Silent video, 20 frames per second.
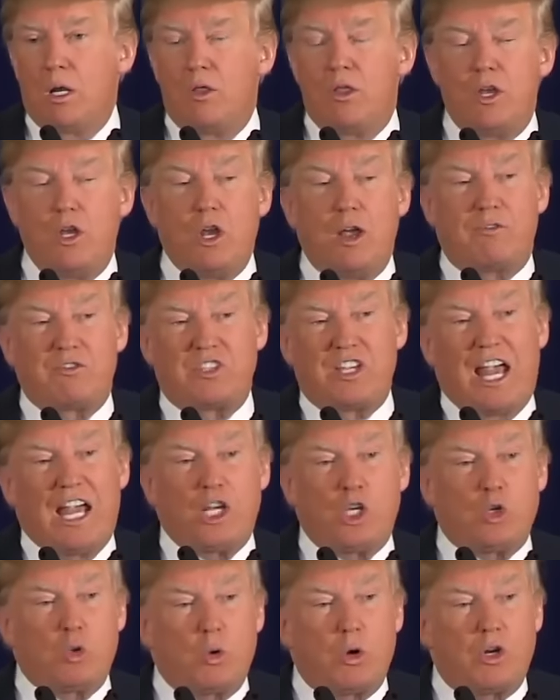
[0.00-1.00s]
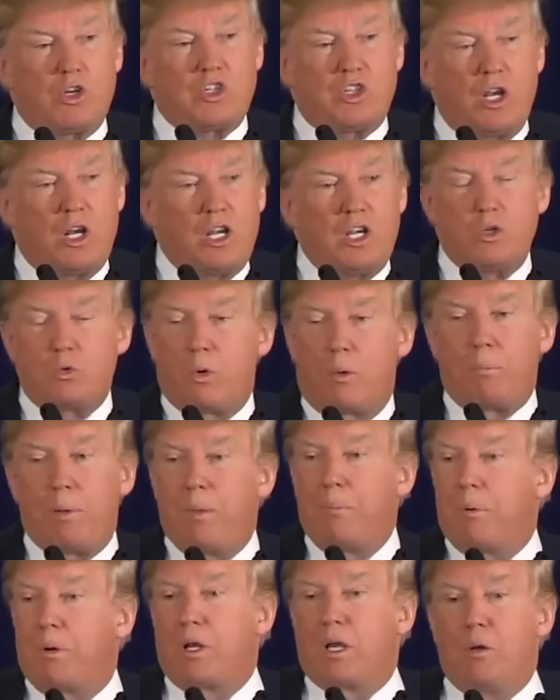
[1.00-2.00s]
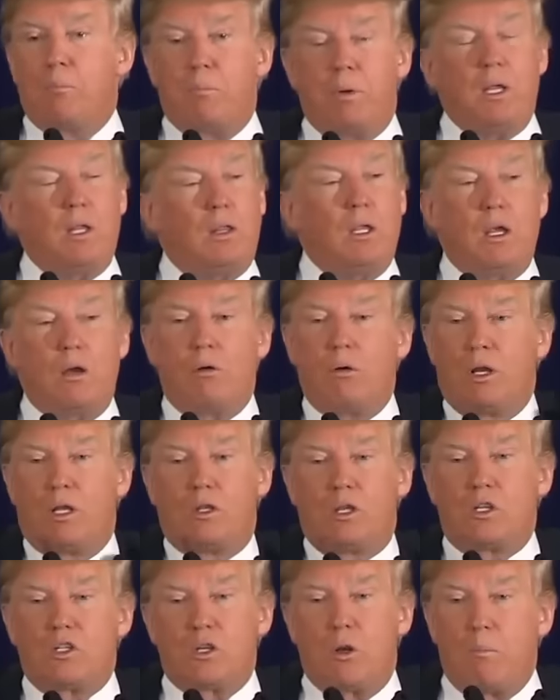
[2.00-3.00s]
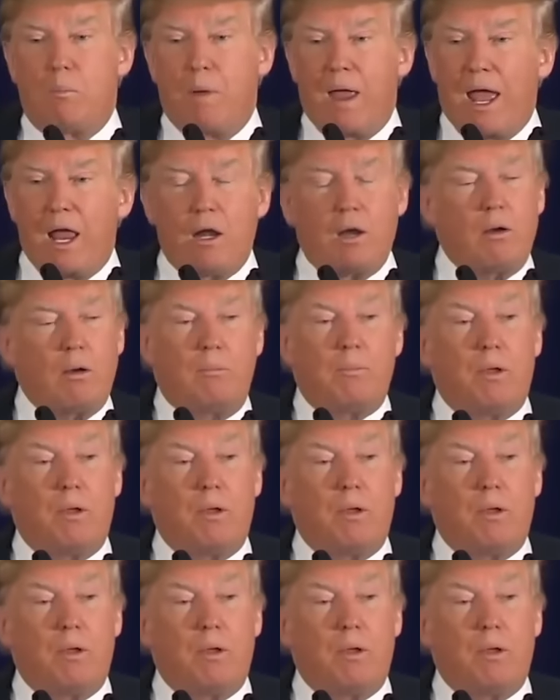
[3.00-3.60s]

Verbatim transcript: And then you have sanctuary cities where people can be there and it doesn't matter.